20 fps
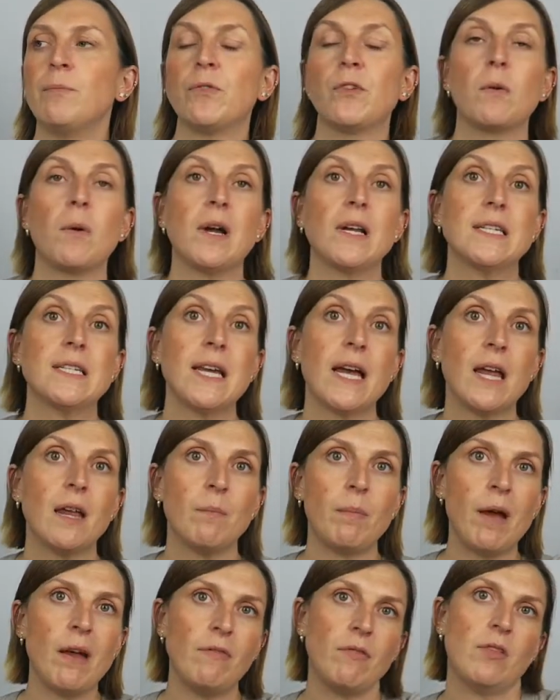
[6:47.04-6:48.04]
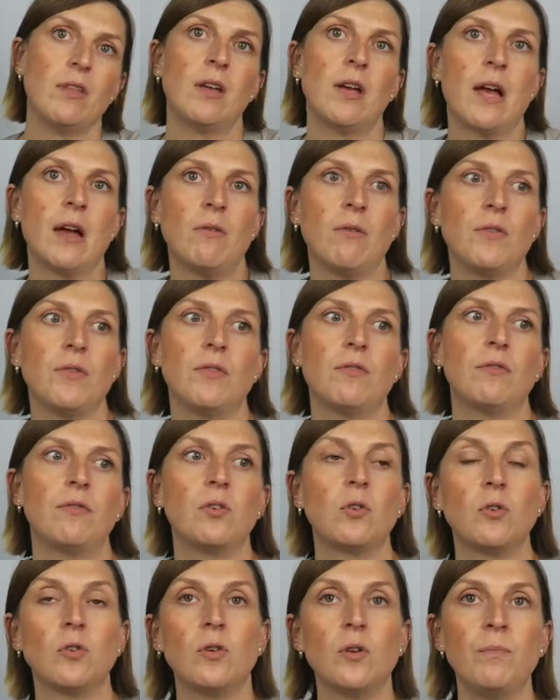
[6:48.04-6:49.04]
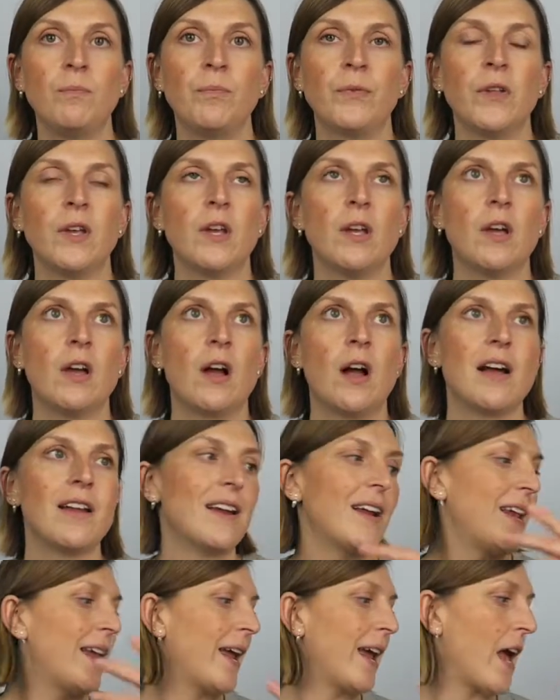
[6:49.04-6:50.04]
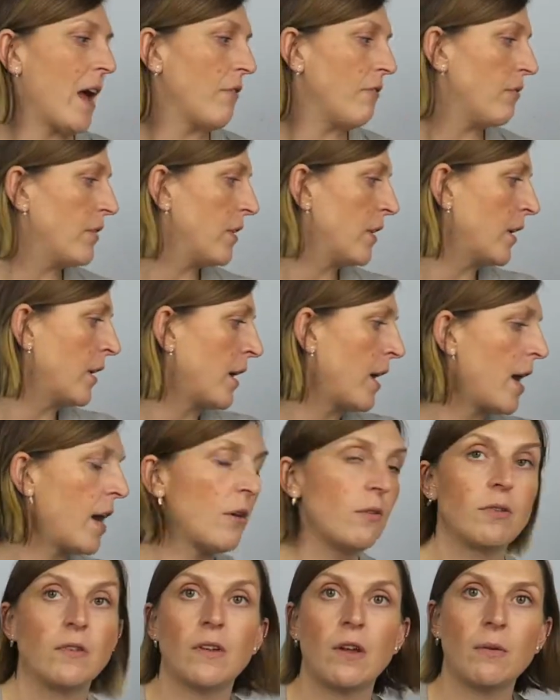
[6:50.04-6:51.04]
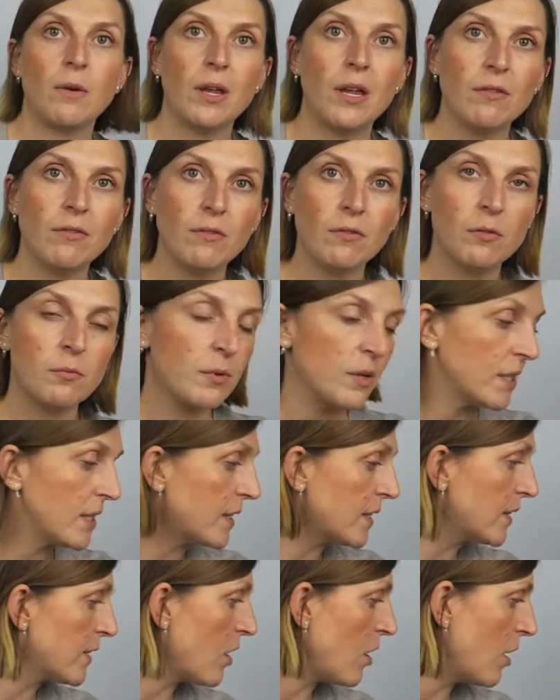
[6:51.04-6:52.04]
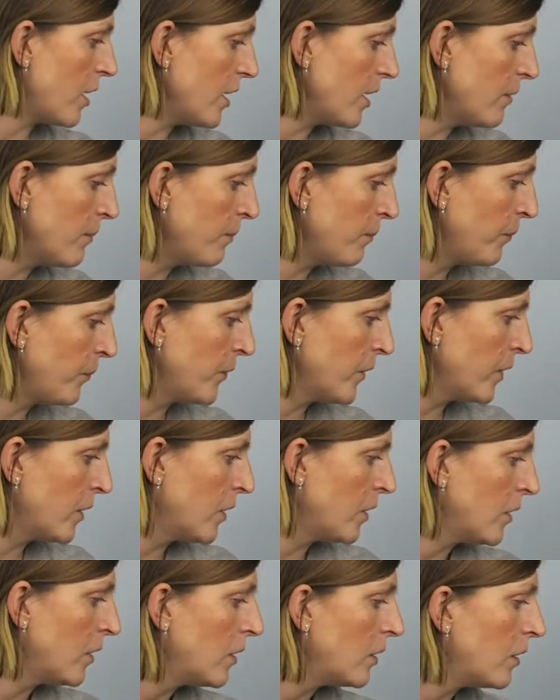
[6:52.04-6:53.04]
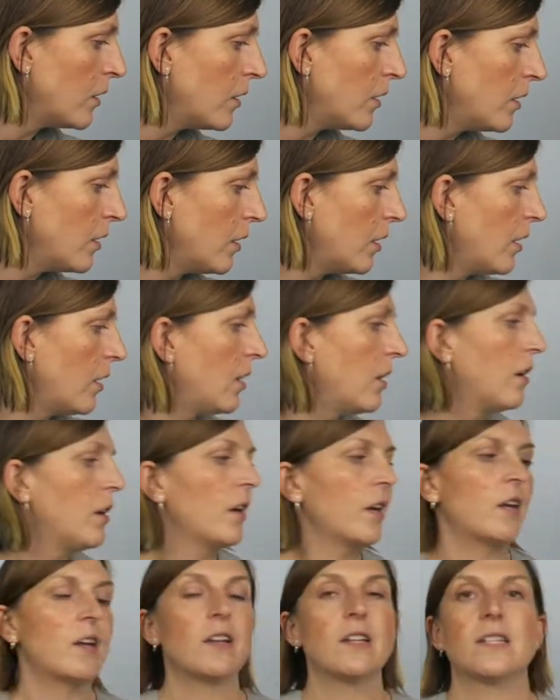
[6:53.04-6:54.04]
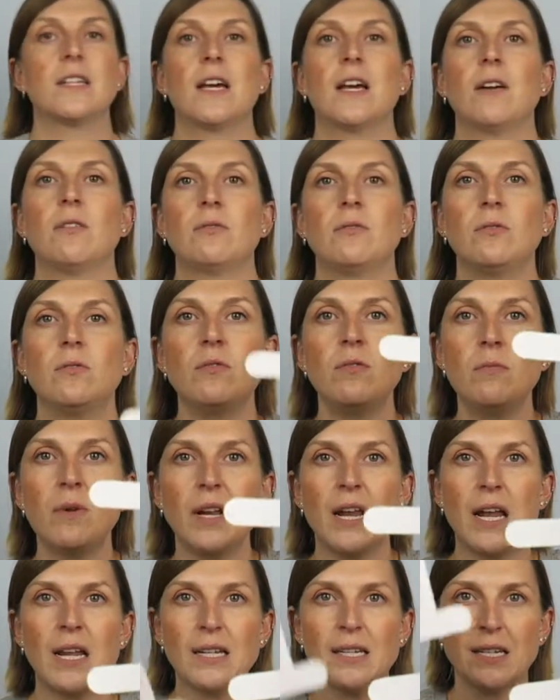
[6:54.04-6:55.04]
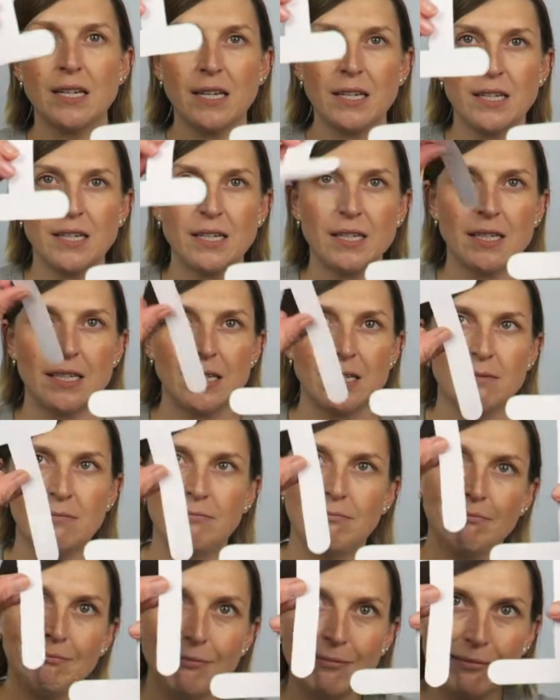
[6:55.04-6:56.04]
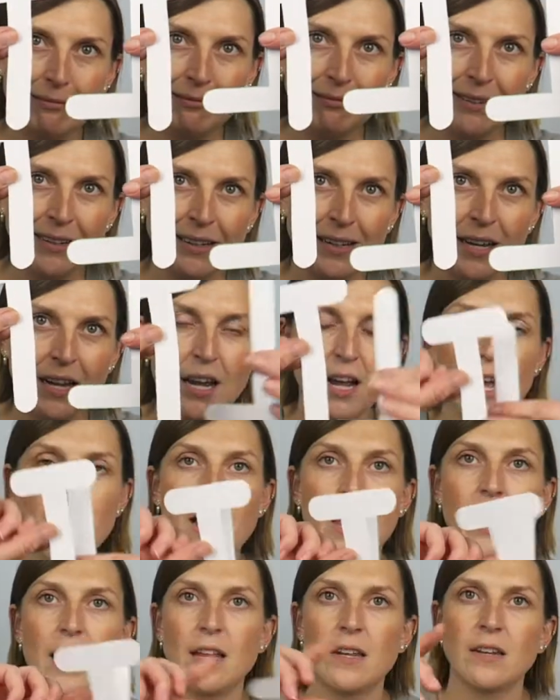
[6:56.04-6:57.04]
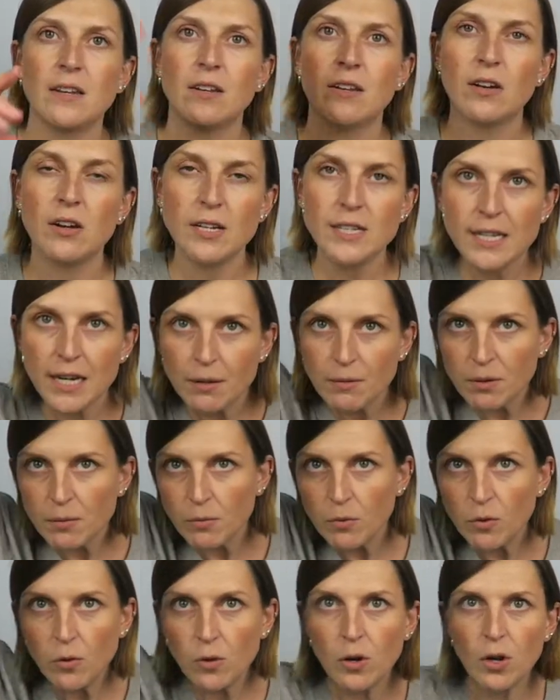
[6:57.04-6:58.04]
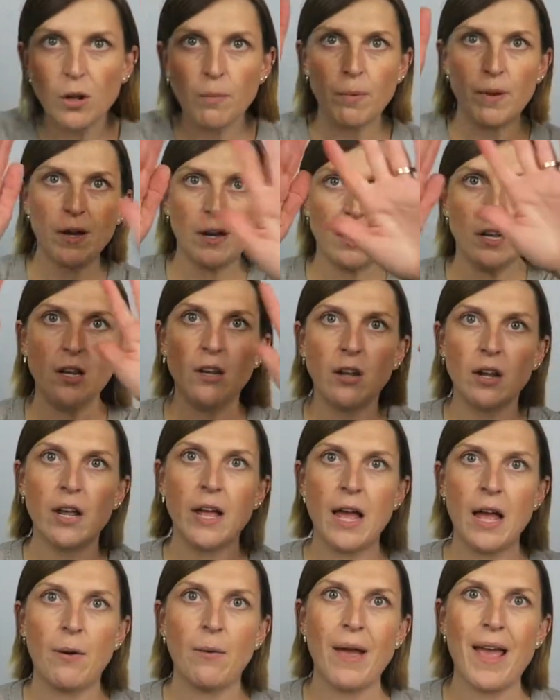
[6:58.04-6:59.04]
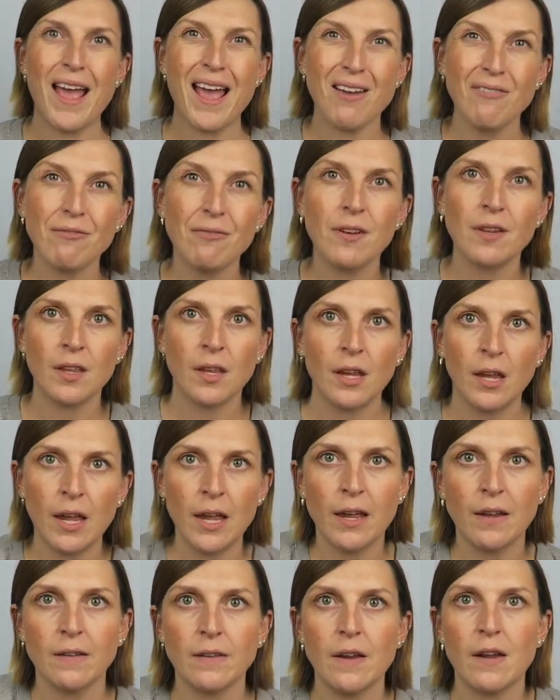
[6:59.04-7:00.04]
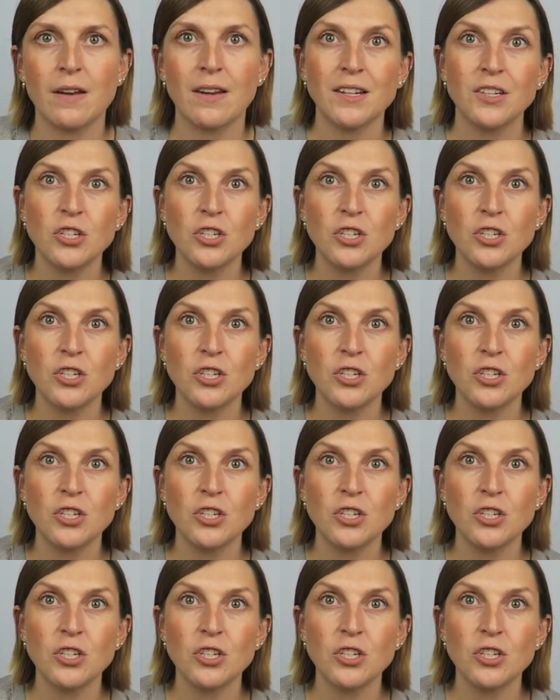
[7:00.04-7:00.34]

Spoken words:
So I tape everything out on the floor and I lay everything out. So even for my sign, I cut out all my letters and I tape them all up and I look at how everything is and I